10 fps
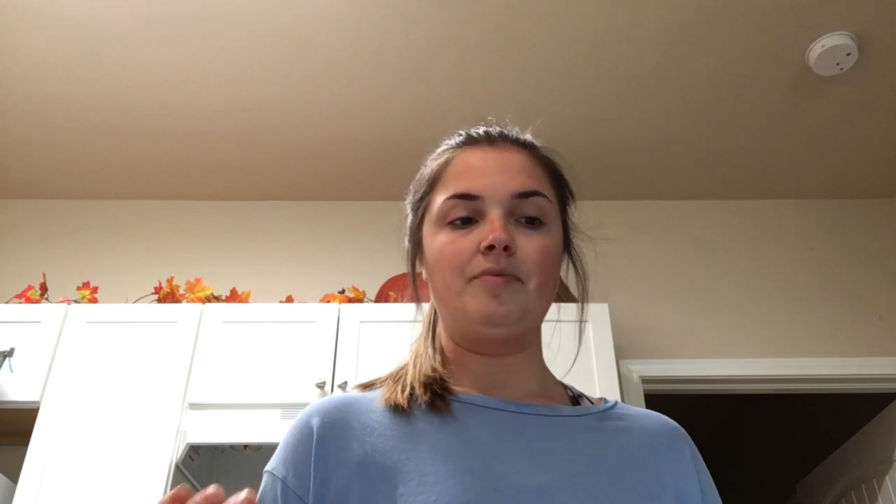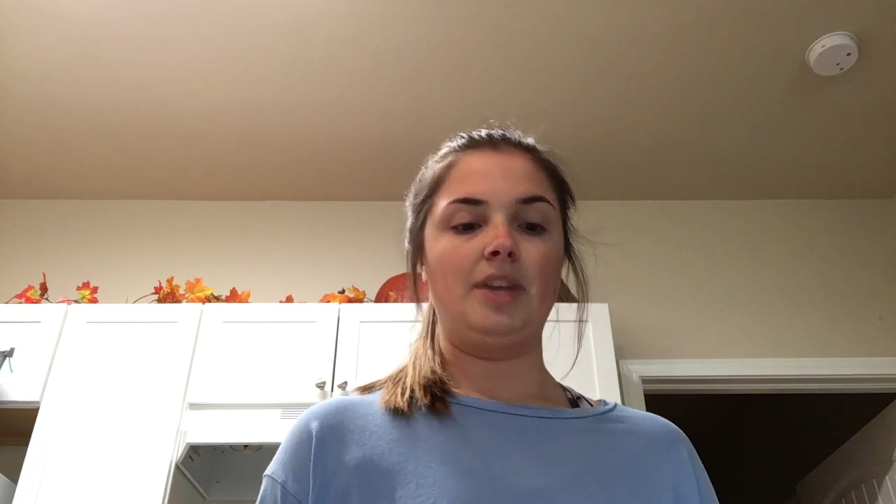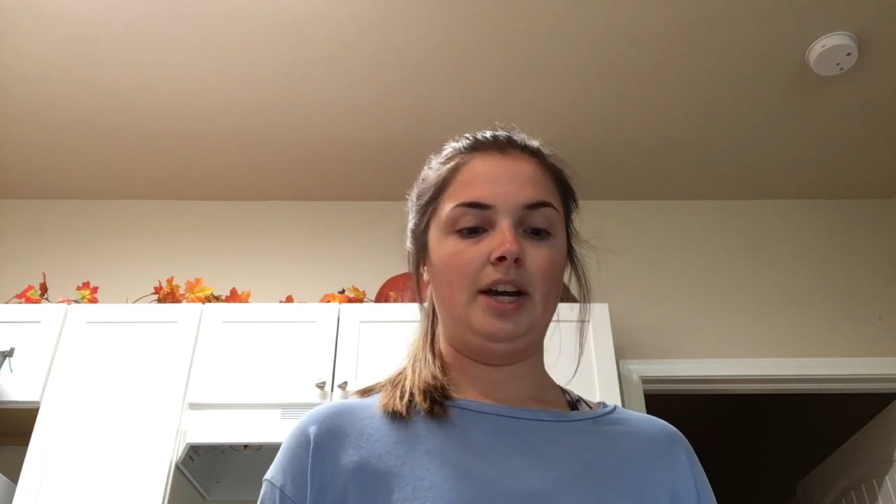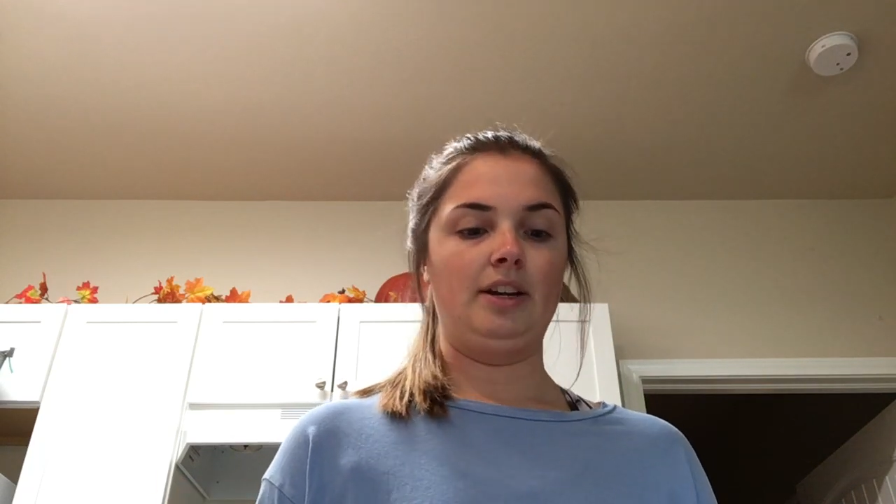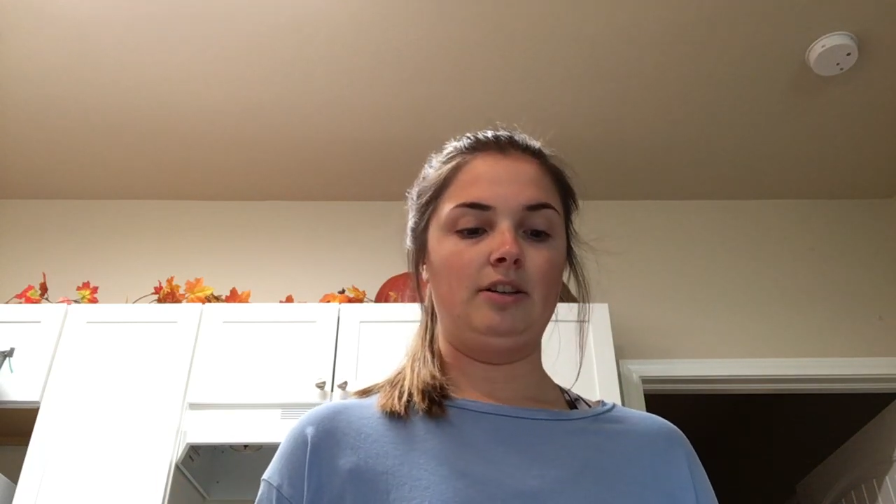
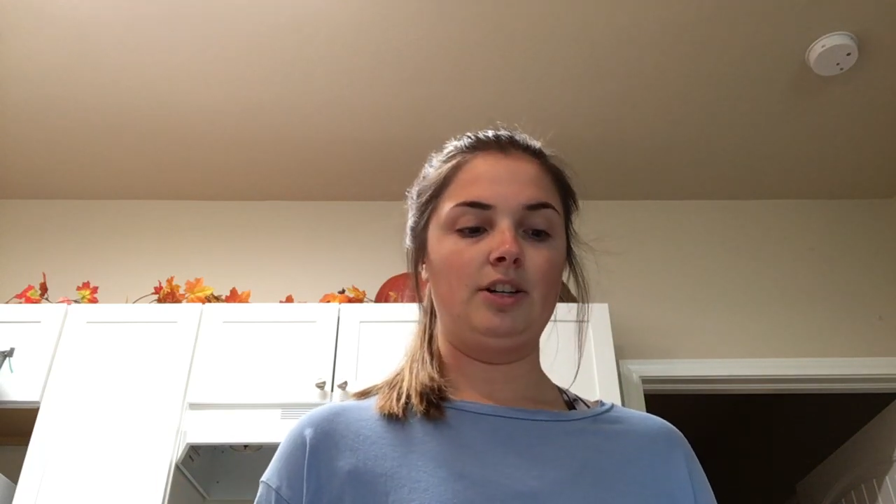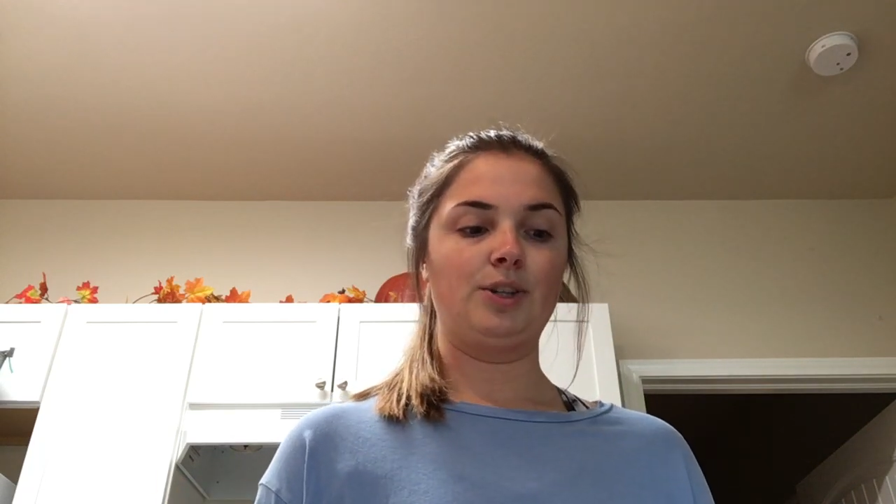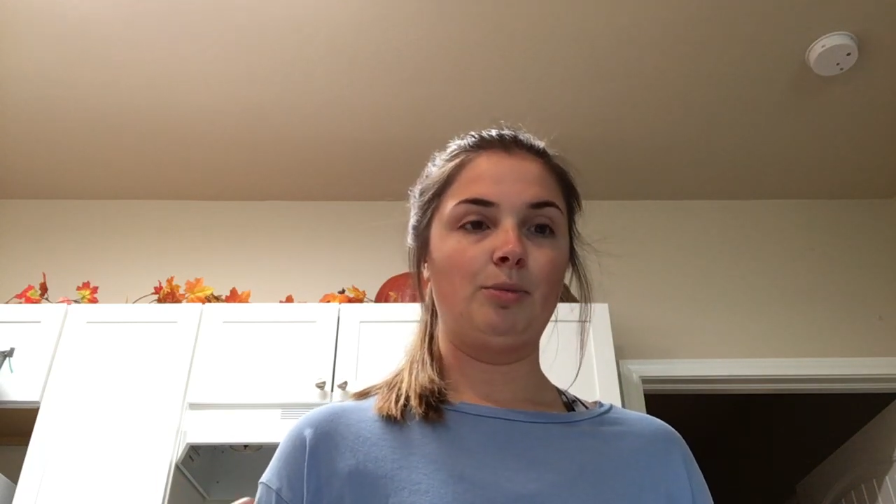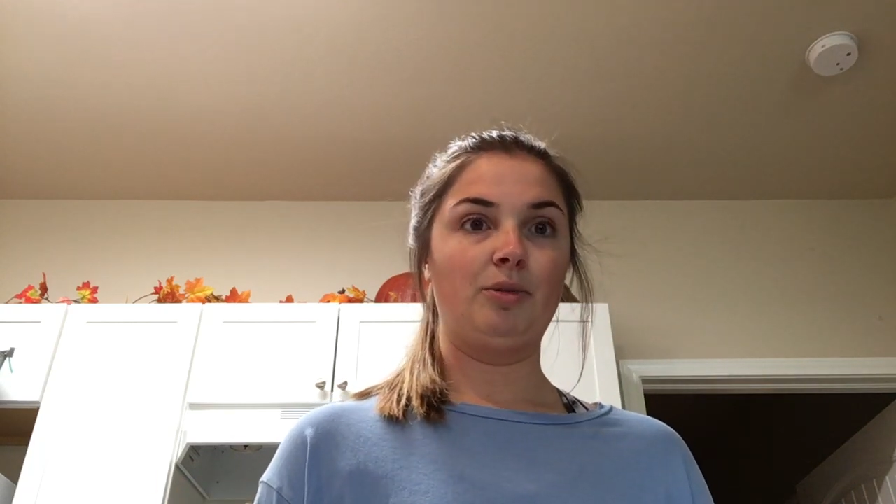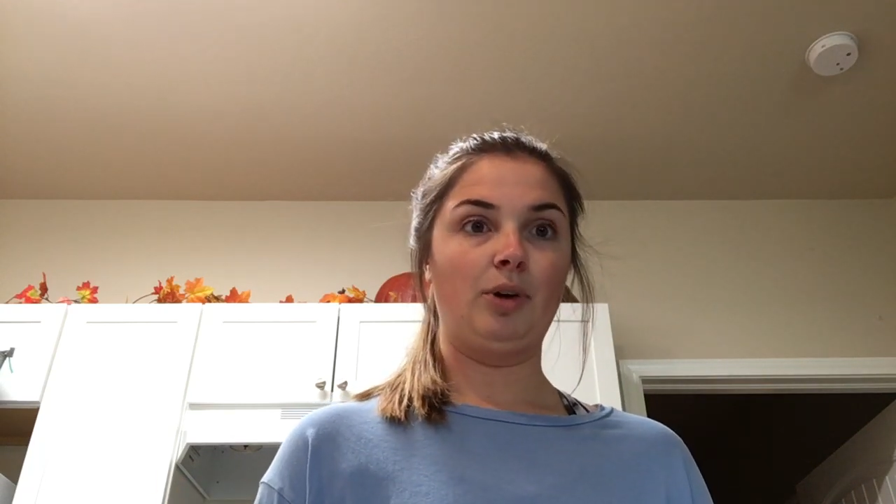And
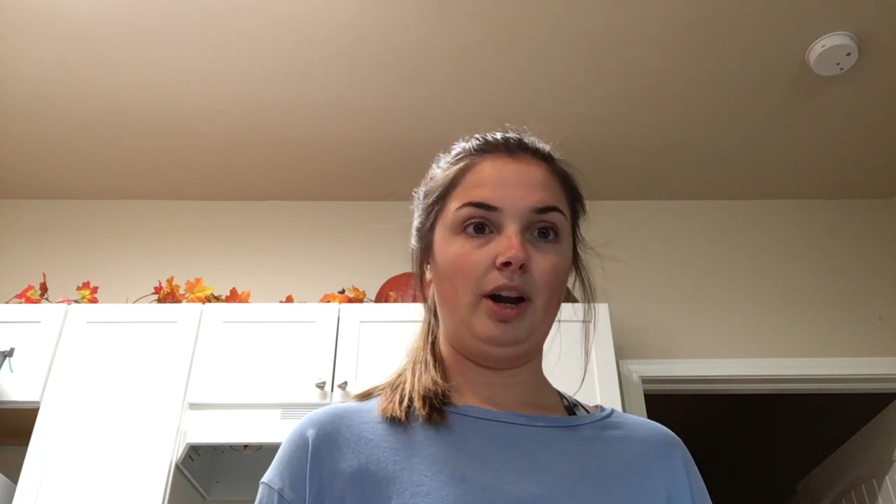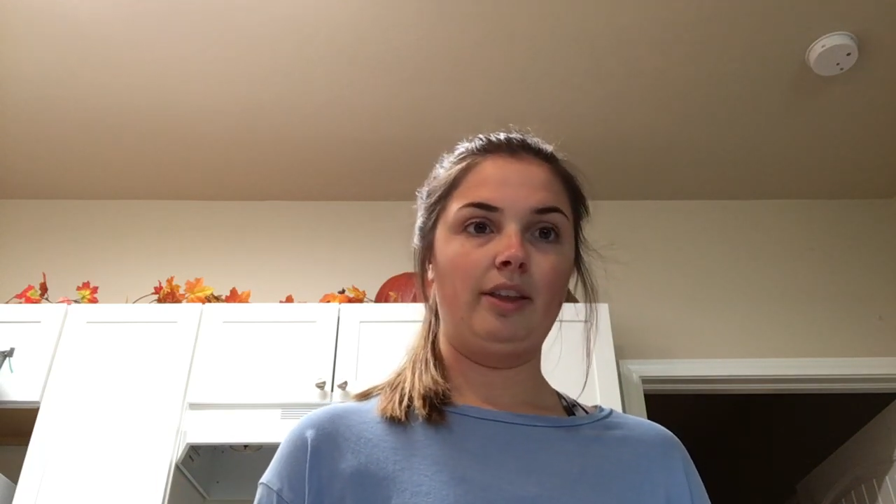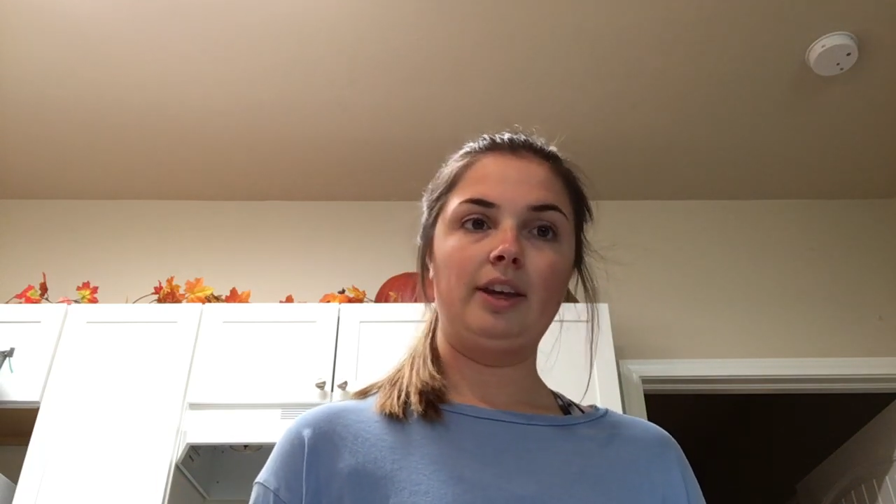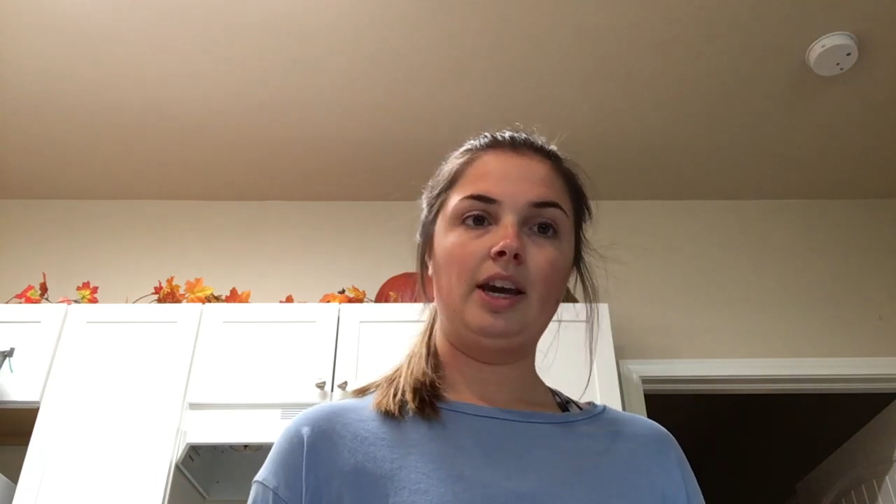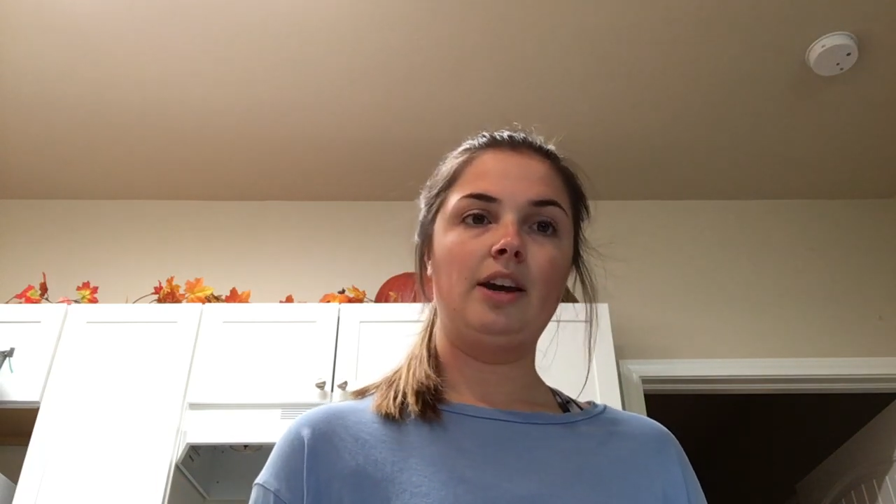also before I
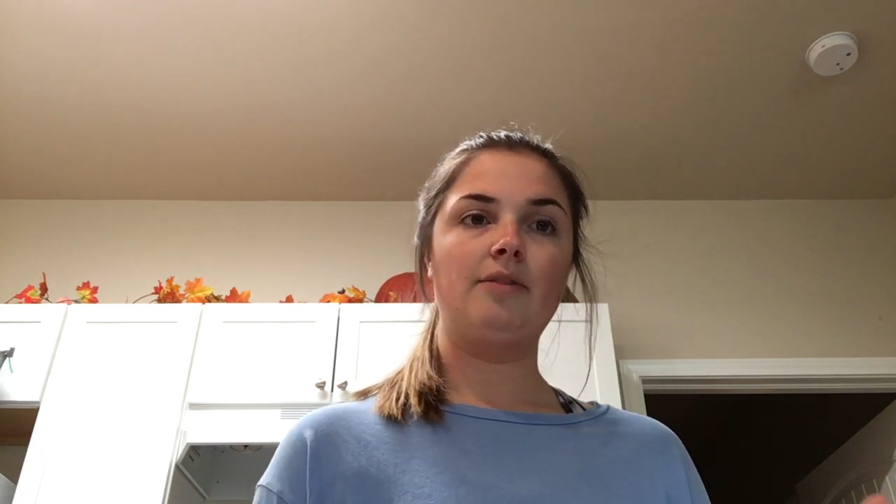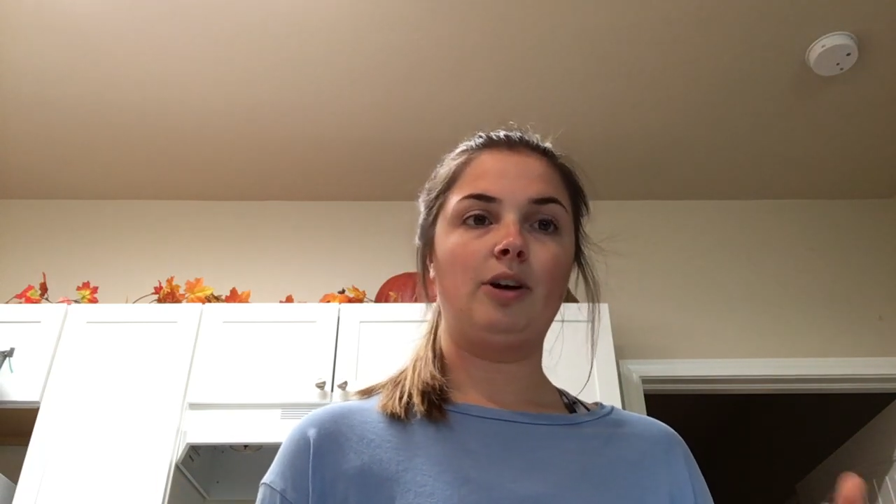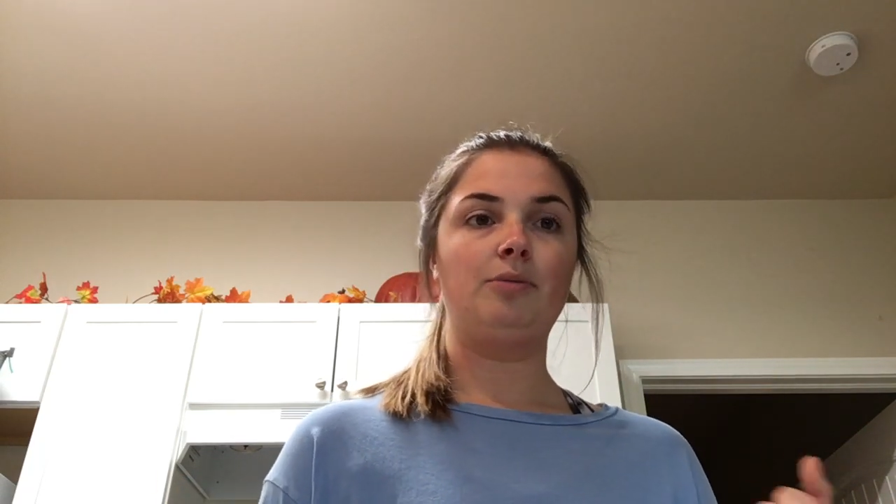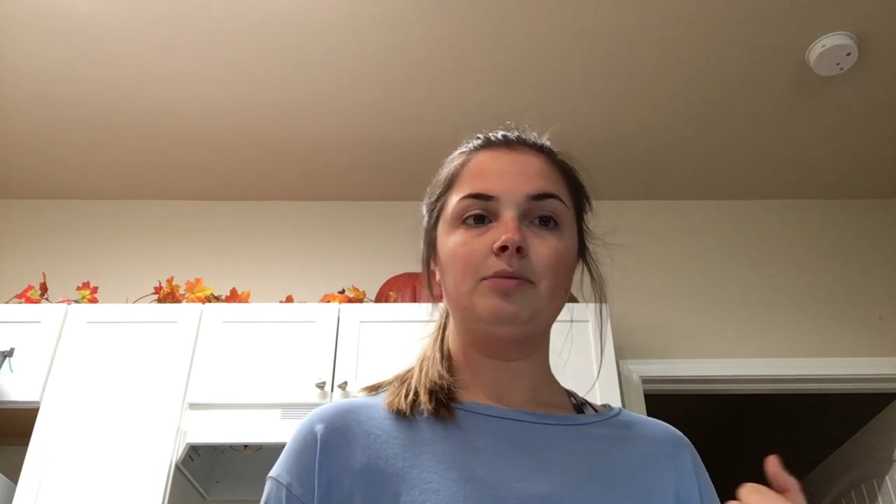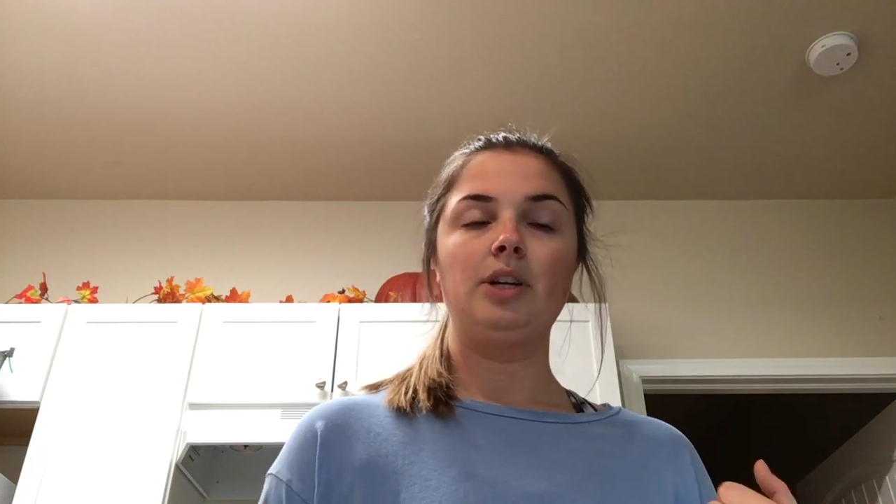leave,
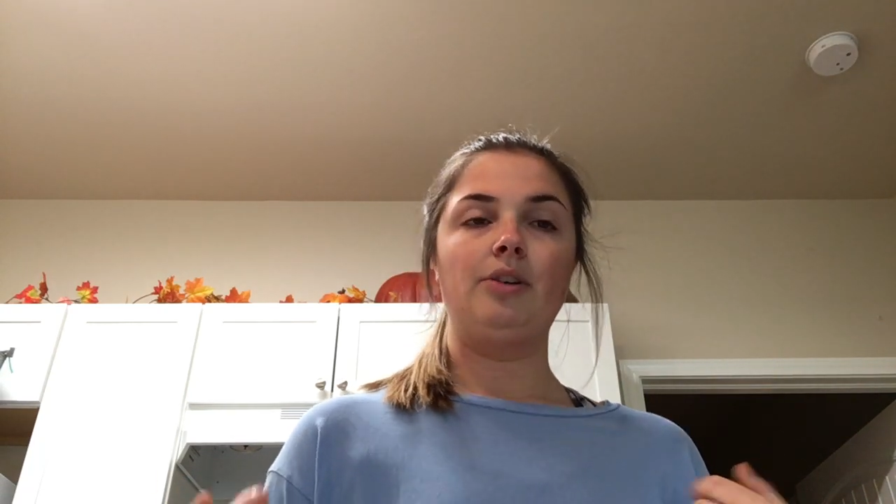I'll